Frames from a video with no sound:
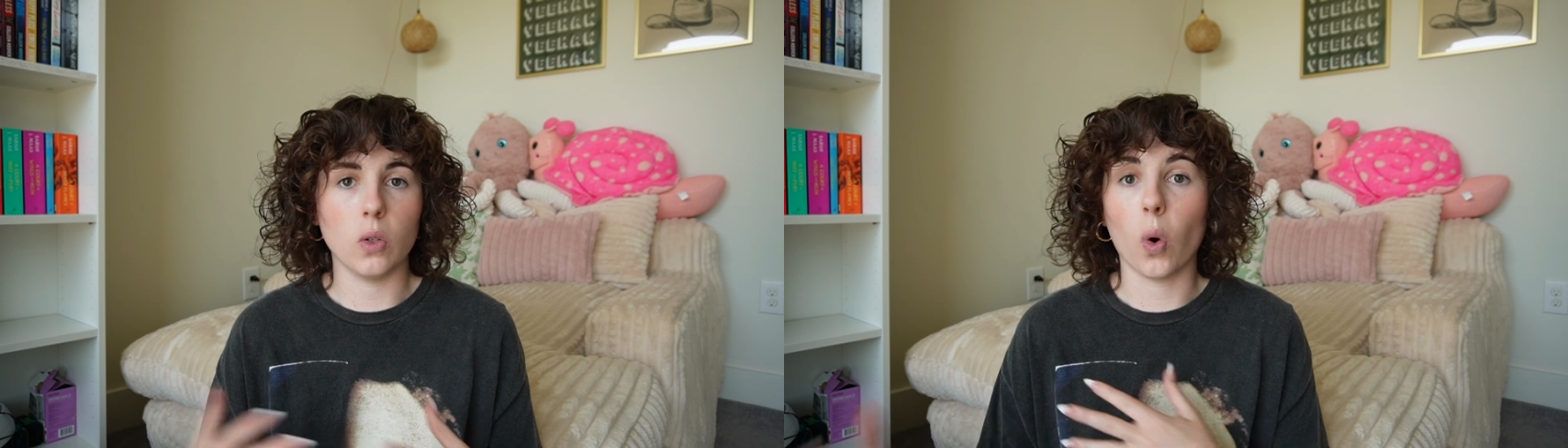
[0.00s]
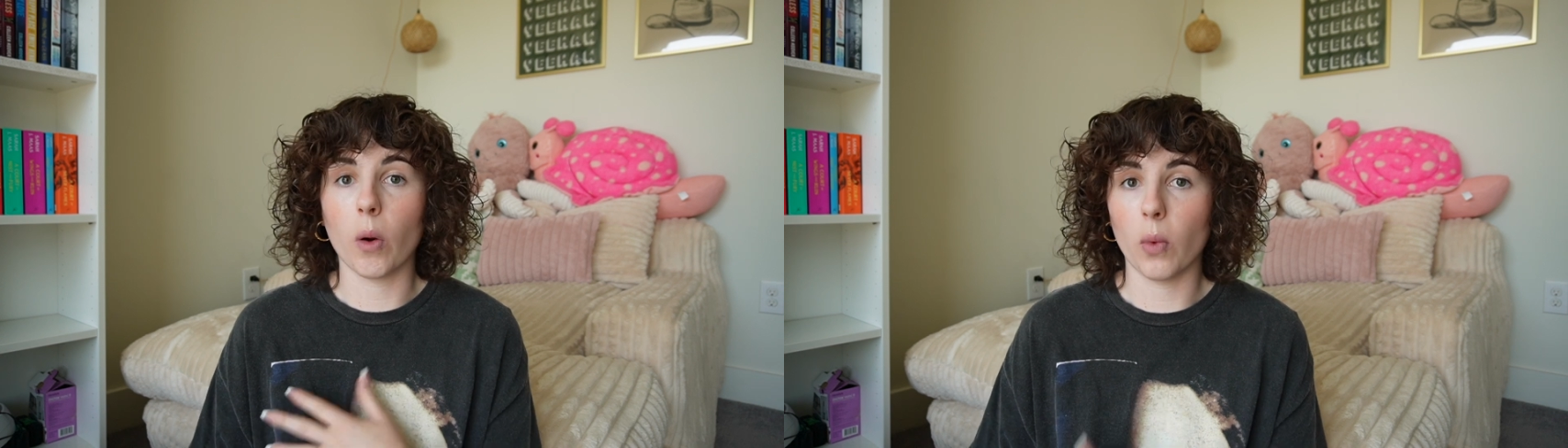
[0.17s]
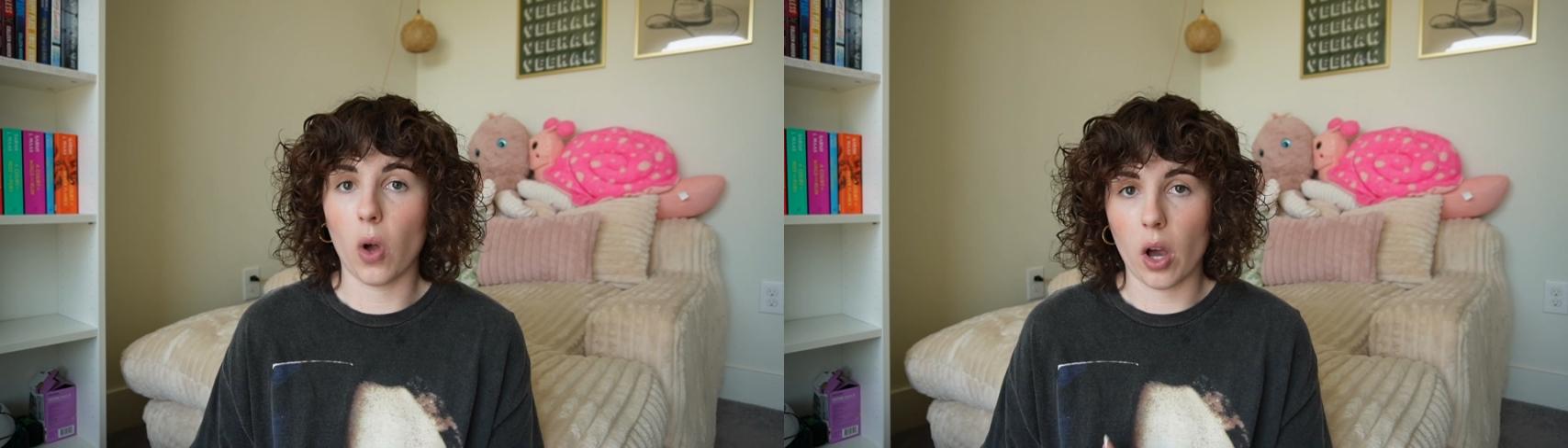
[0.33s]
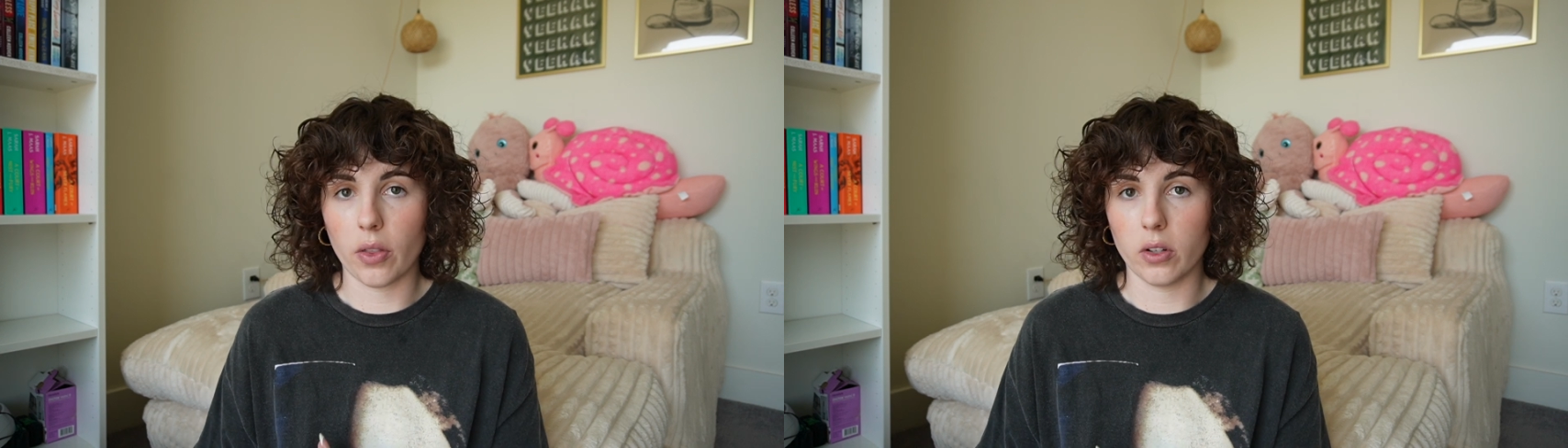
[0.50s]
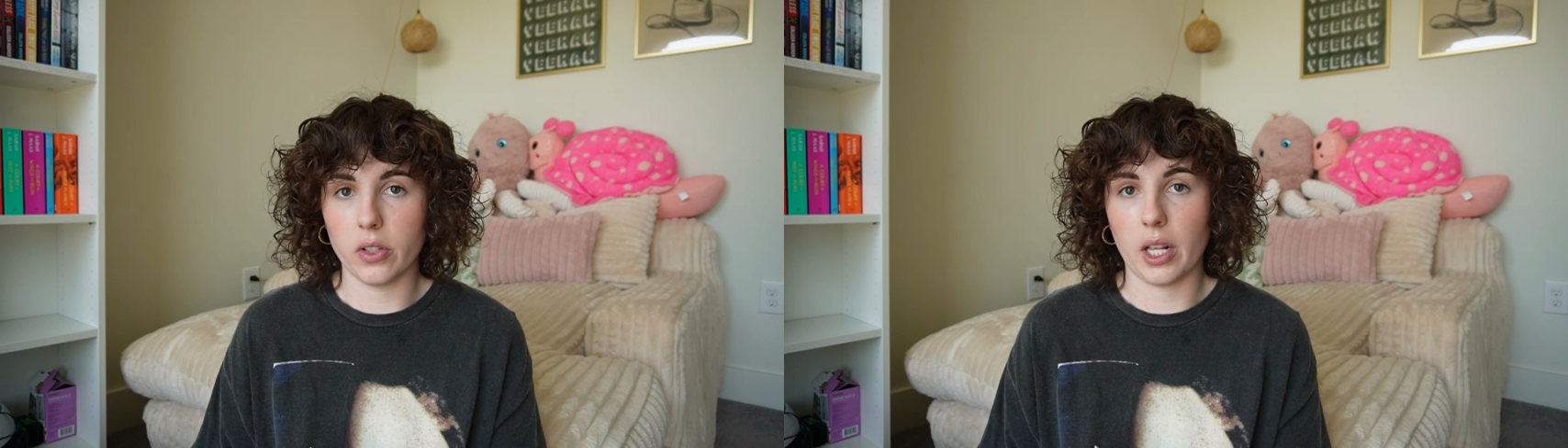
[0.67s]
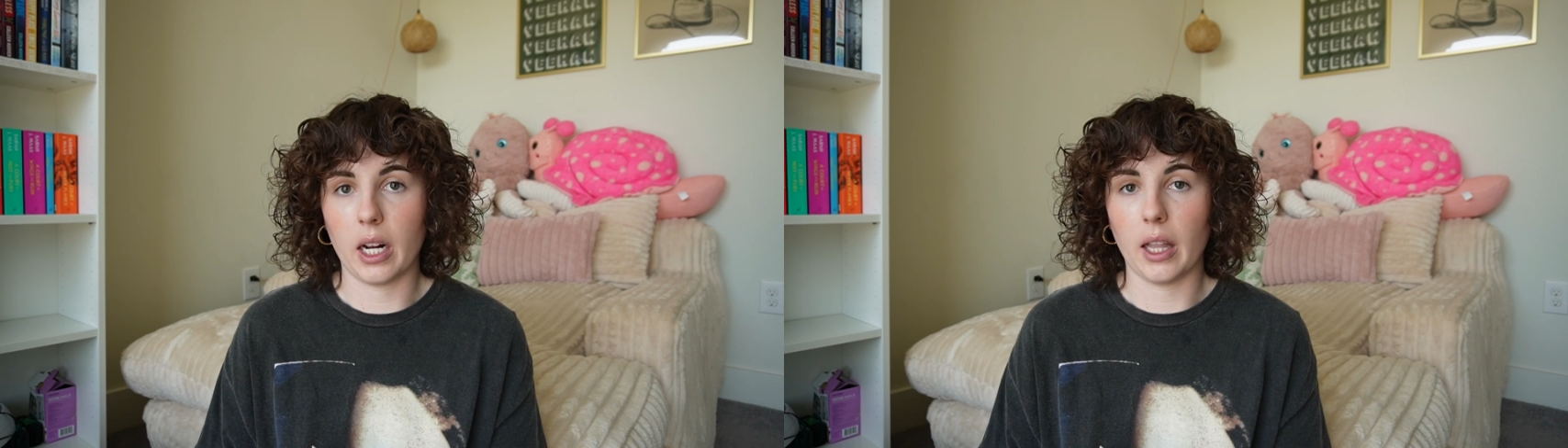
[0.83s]
normal
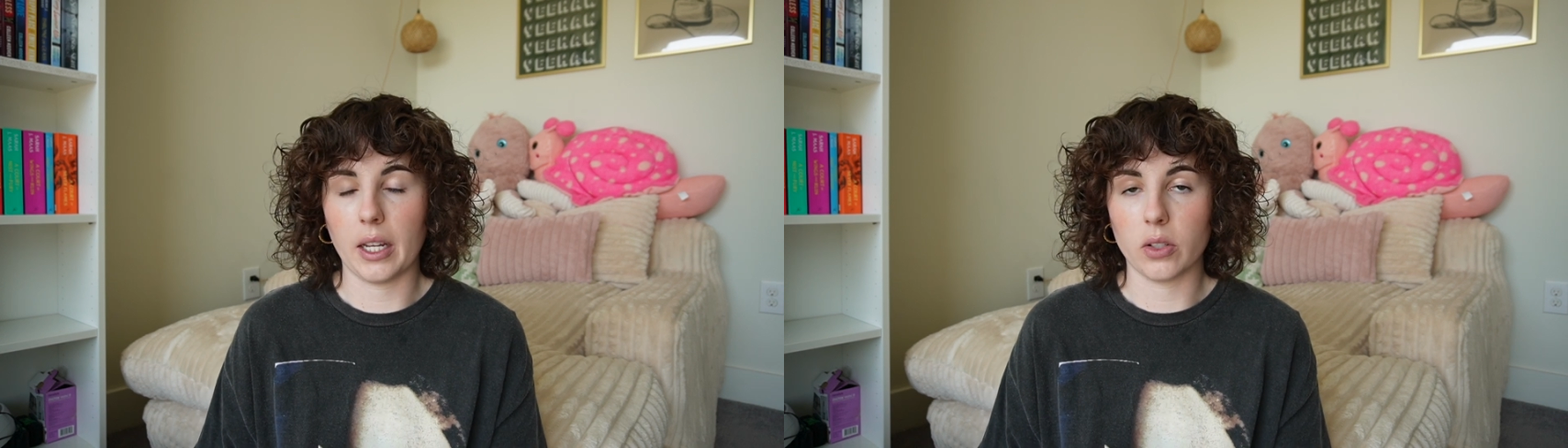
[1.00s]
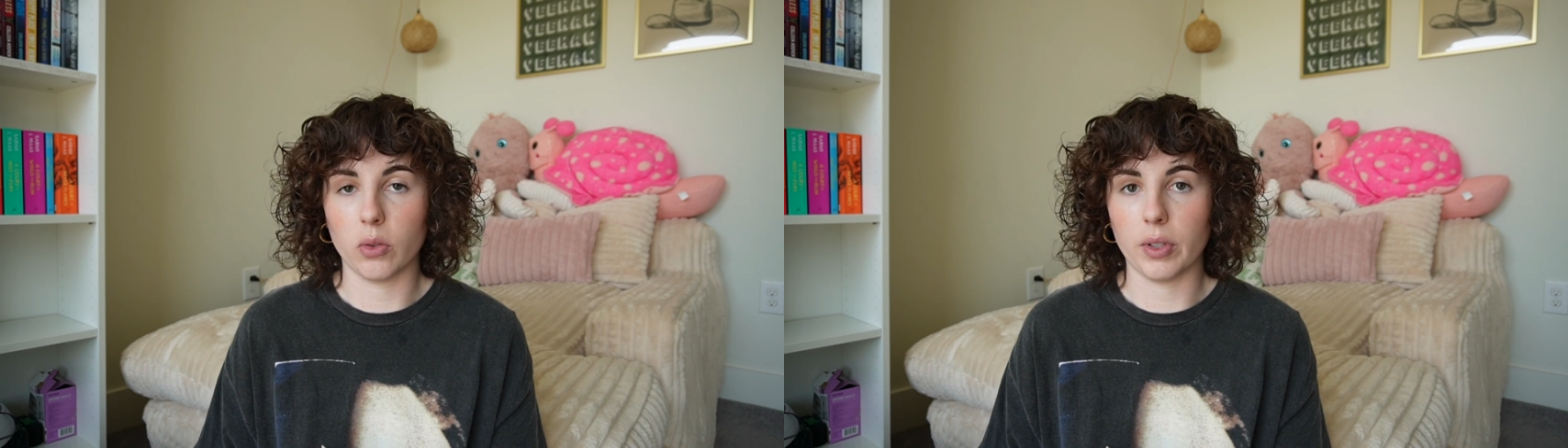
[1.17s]
authors that I like to